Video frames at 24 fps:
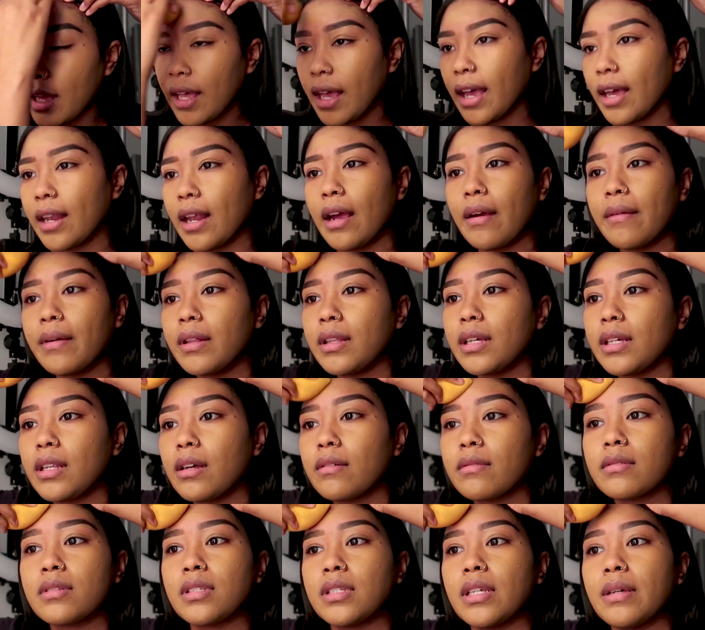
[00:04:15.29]
And I really
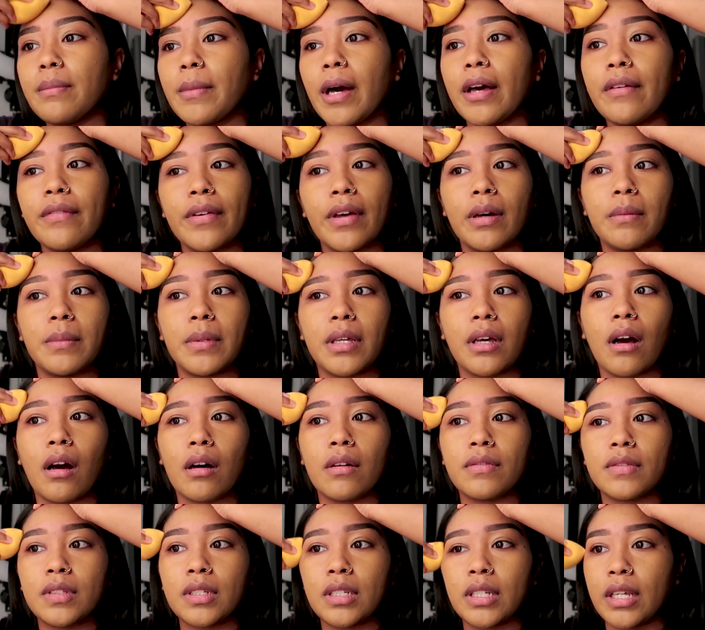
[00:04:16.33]
don't see my family
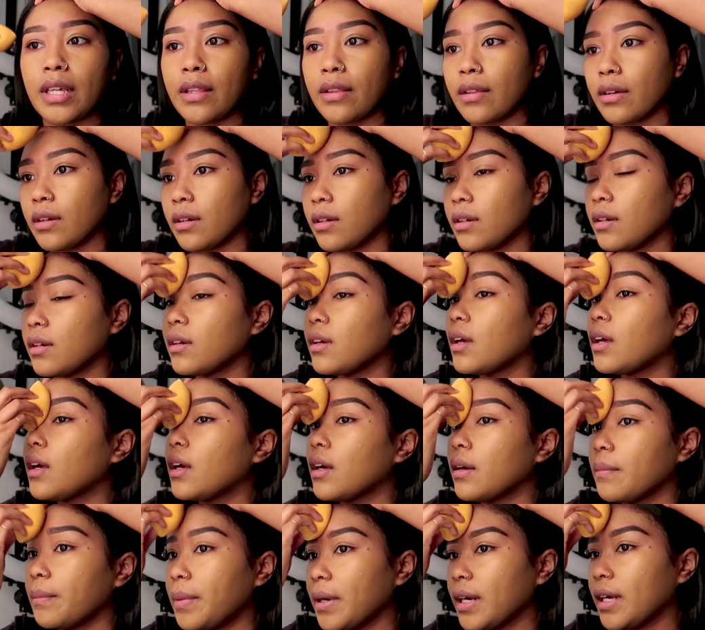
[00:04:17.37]
often either,
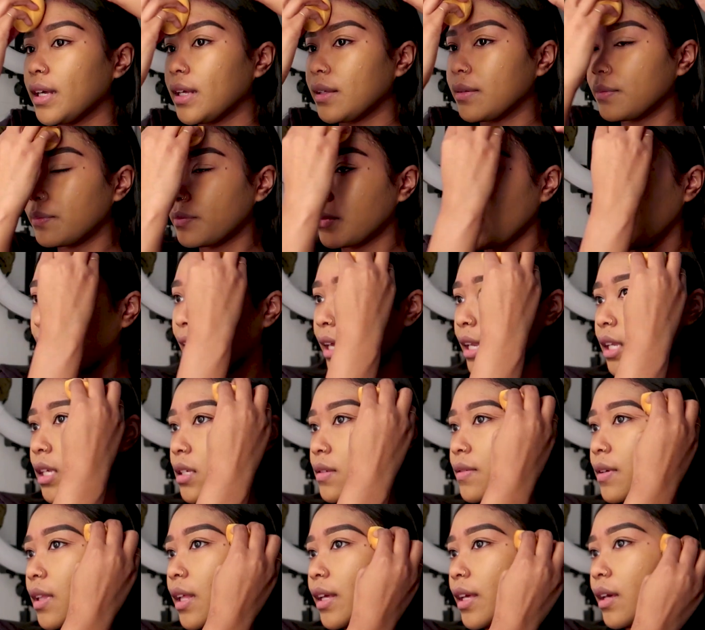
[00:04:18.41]
but I
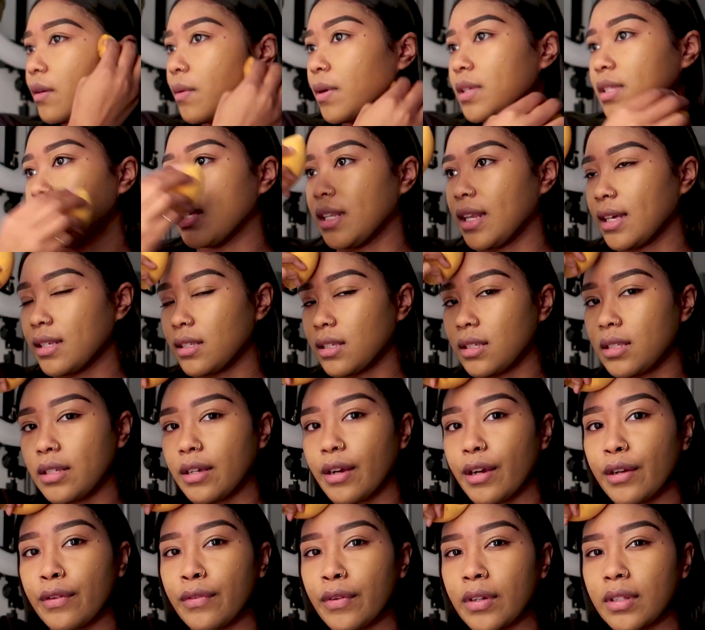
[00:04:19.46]
just feel like it wasn't
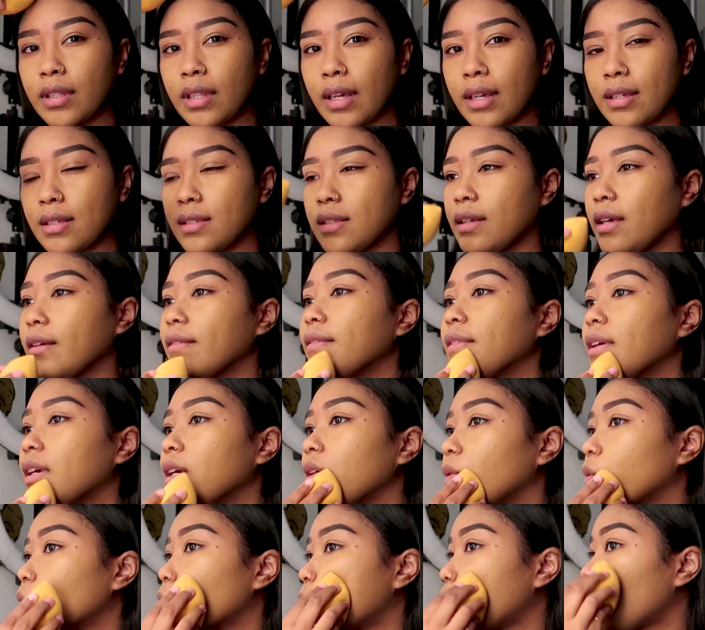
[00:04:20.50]
necessary for
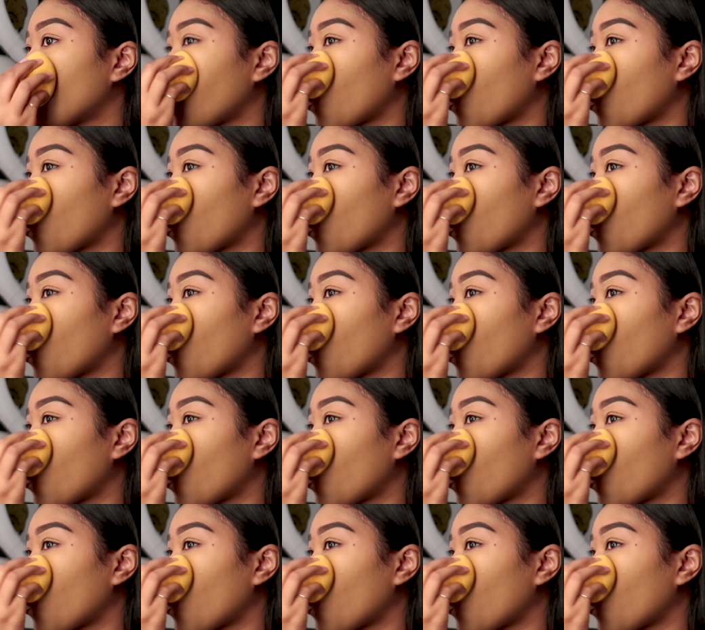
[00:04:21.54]
Thanksgiving.